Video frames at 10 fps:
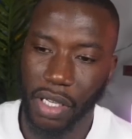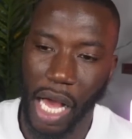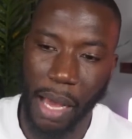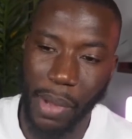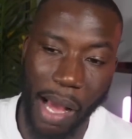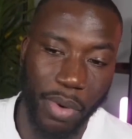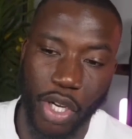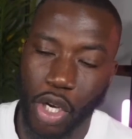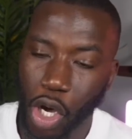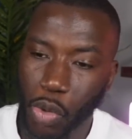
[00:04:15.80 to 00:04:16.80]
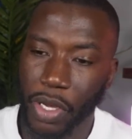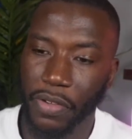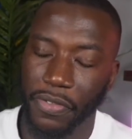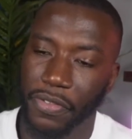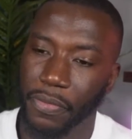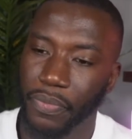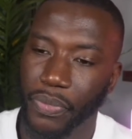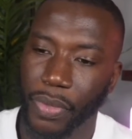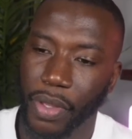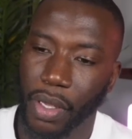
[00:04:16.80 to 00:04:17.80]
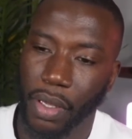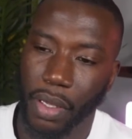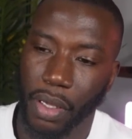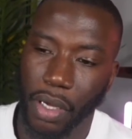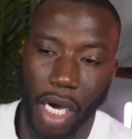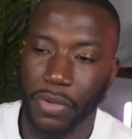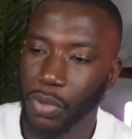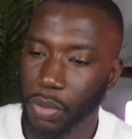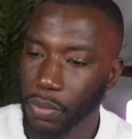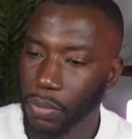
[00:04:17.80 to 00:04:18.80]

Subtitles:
I'm going to go with Carnival.